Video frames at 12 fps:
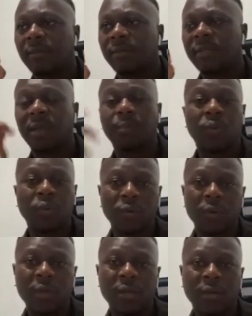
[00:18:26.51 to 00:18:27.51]
support,
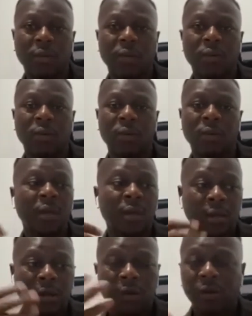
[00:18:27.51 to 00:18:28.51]
or,
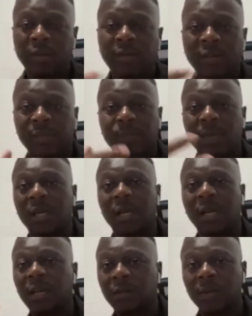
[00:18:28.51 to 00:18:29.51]
you know, even speaking
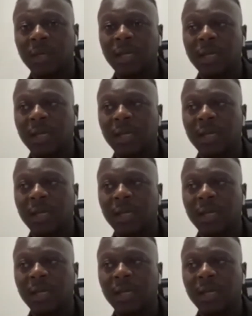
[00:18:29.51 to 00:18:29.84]
eloquently.